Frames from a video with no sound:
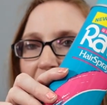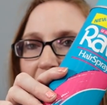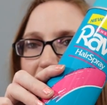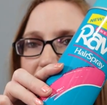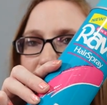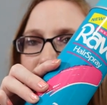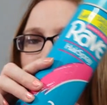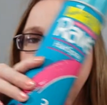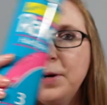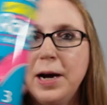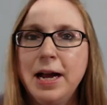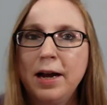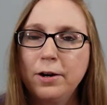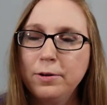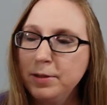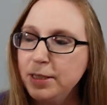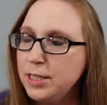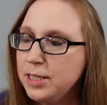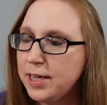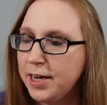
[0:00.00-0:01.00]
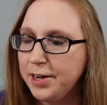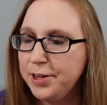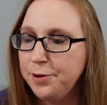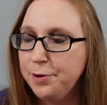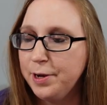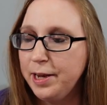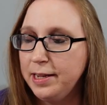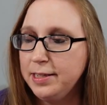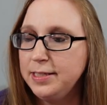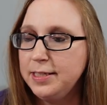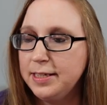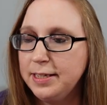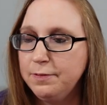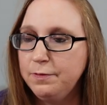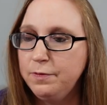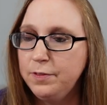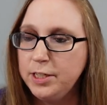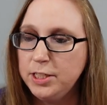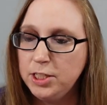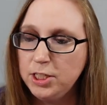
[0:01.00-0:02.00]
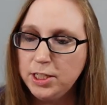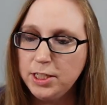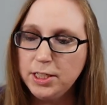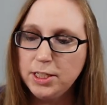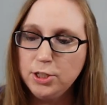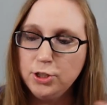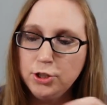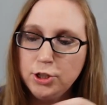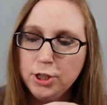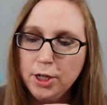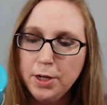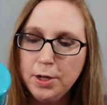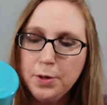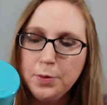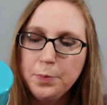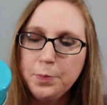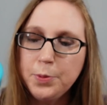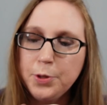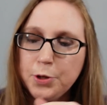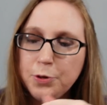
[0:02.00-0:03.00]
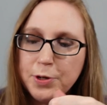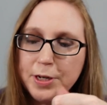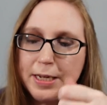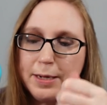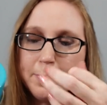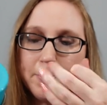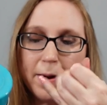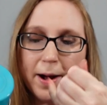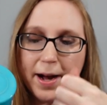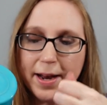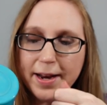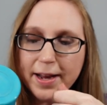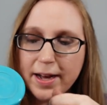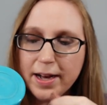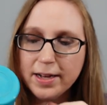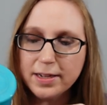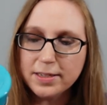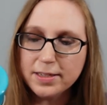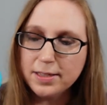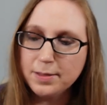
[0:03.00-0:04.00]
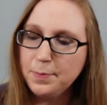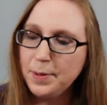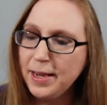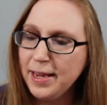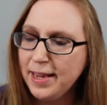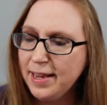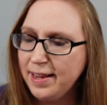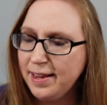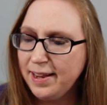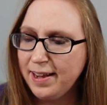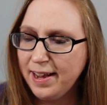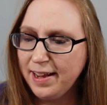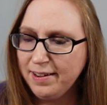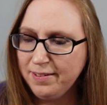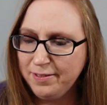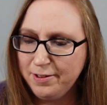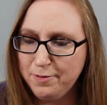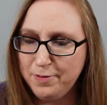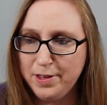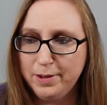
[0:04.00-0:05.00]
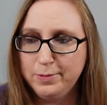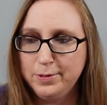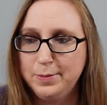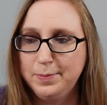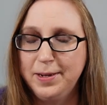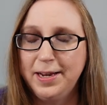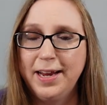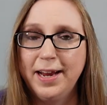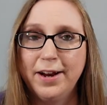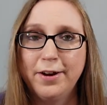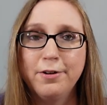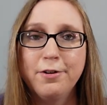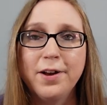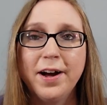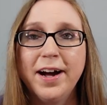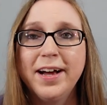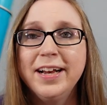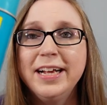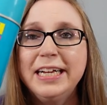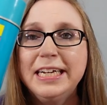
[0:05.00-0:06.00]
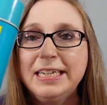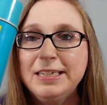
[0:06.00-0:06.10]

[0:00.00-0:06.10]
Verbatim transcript: I know I always tell you guys like vintage beauty products. My, I don't know if that was my hair or not.